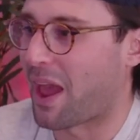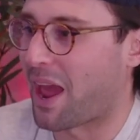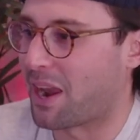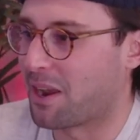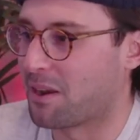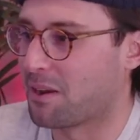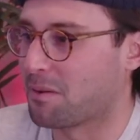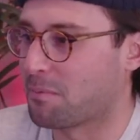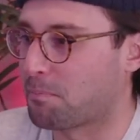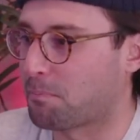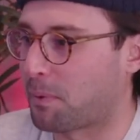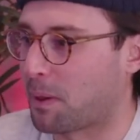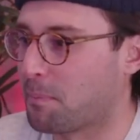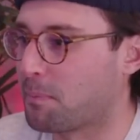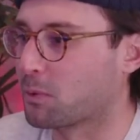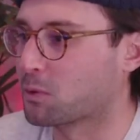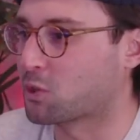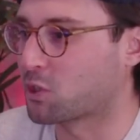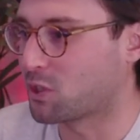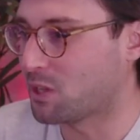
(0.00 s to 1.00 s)
But then
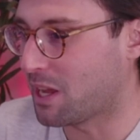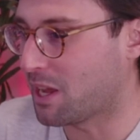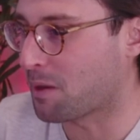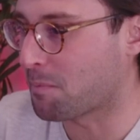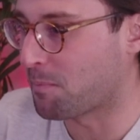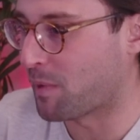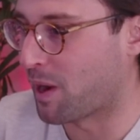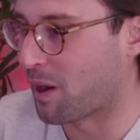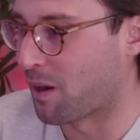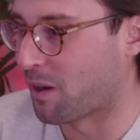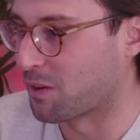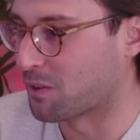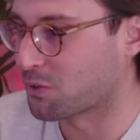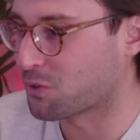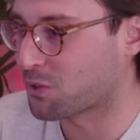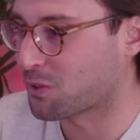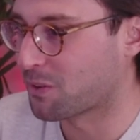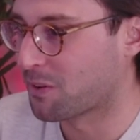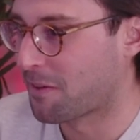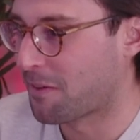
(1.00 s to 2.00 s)
people sneak
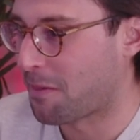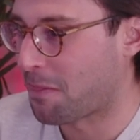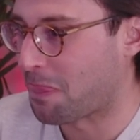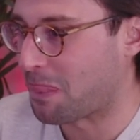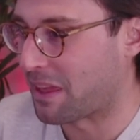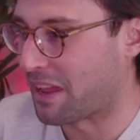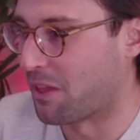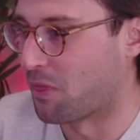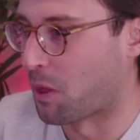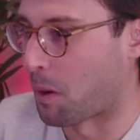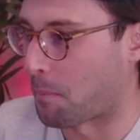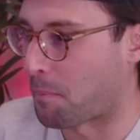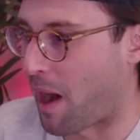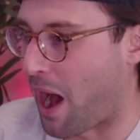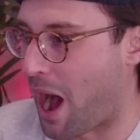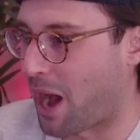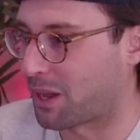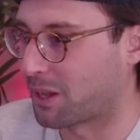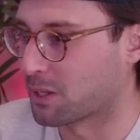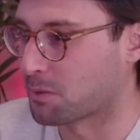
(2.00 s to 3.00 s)
beers in their
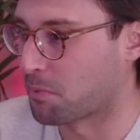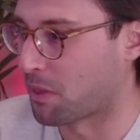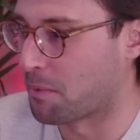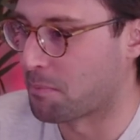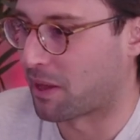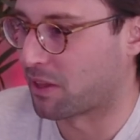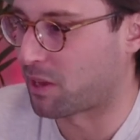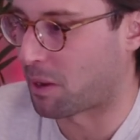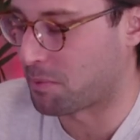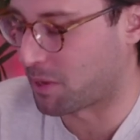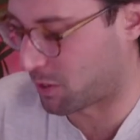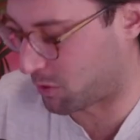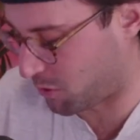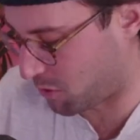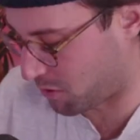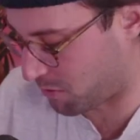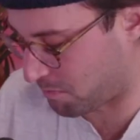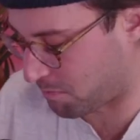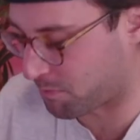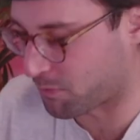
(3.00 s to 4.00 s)
pockets. But then by the time you get
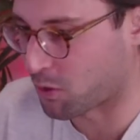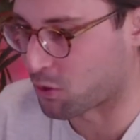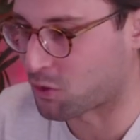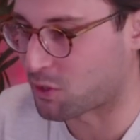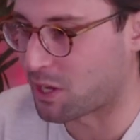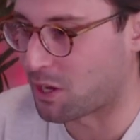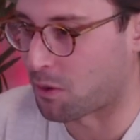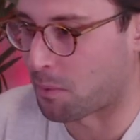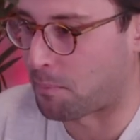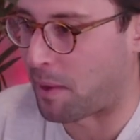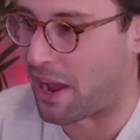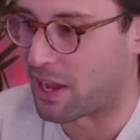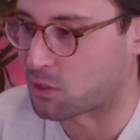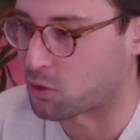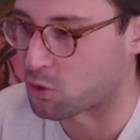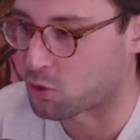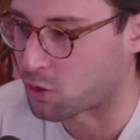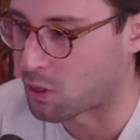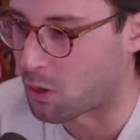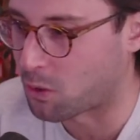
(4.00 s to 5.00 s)
to your seat, your
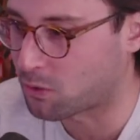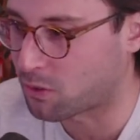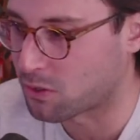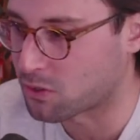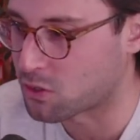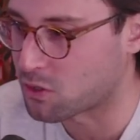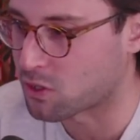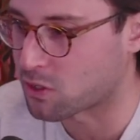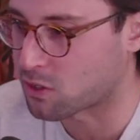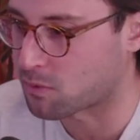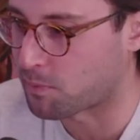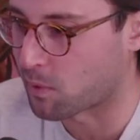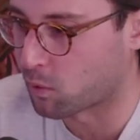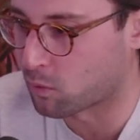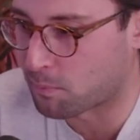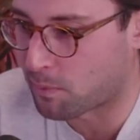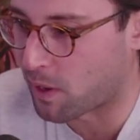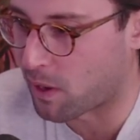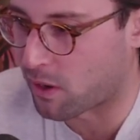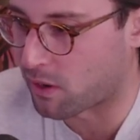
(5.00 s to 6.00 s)
pants are soaked because you just
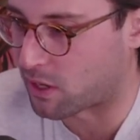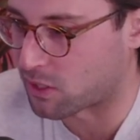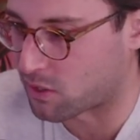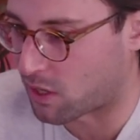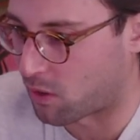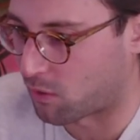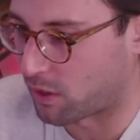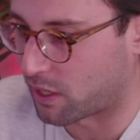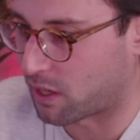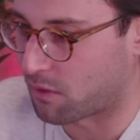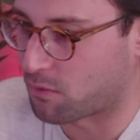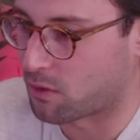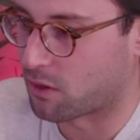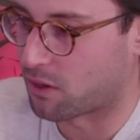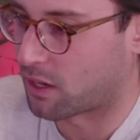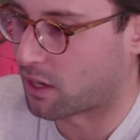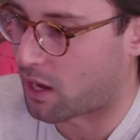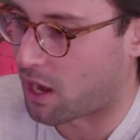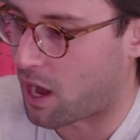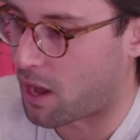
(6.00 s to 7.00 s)
spilled beer because they only give you
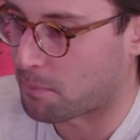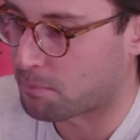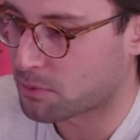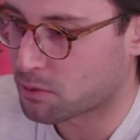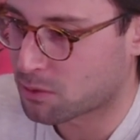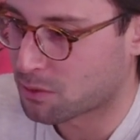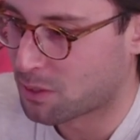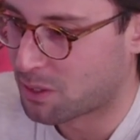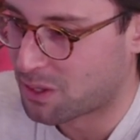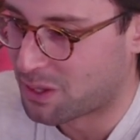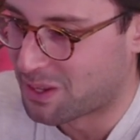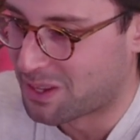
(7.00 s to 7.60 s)
it in cups.